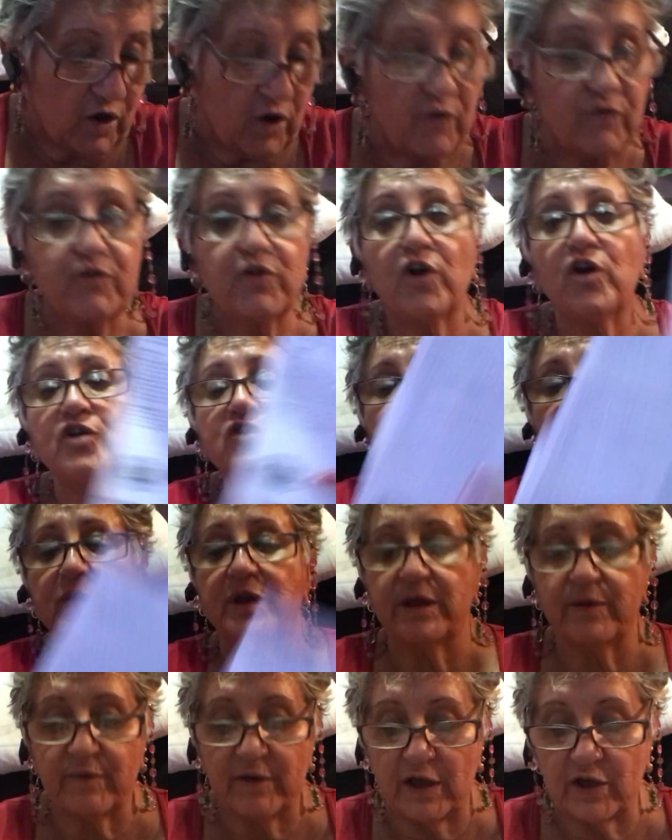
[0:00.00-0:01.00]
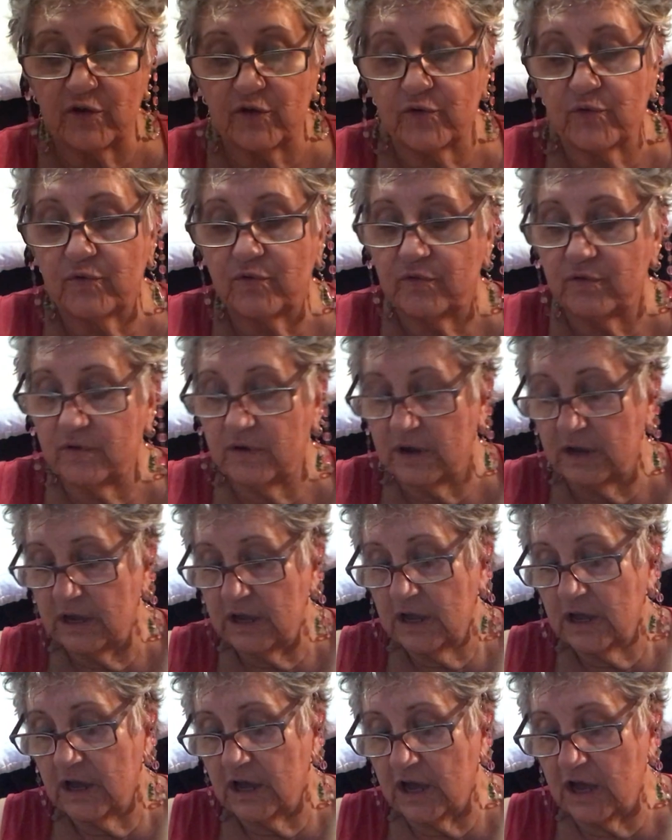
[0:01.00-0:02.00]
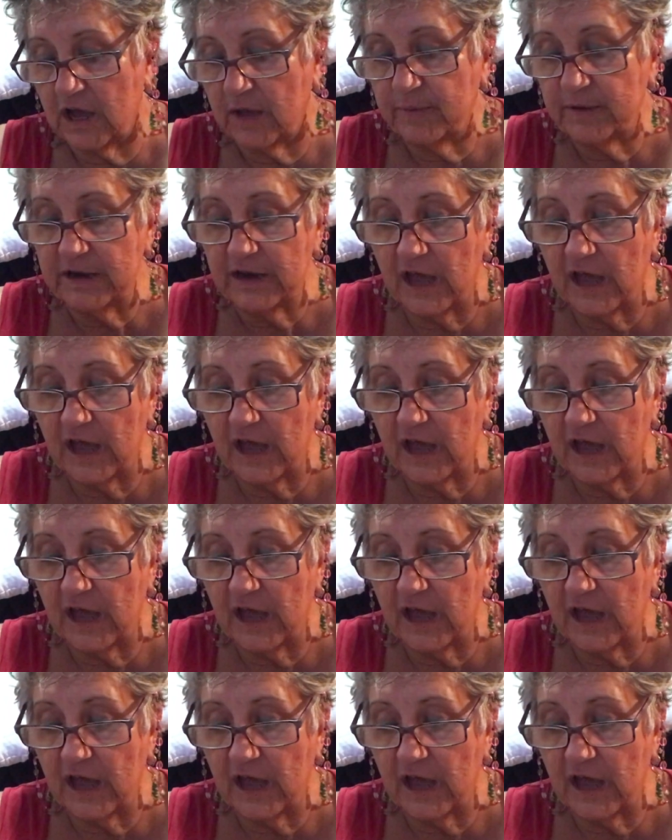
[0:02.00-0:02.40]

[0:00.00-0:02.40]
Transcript: Of course, whenever I go to Hobby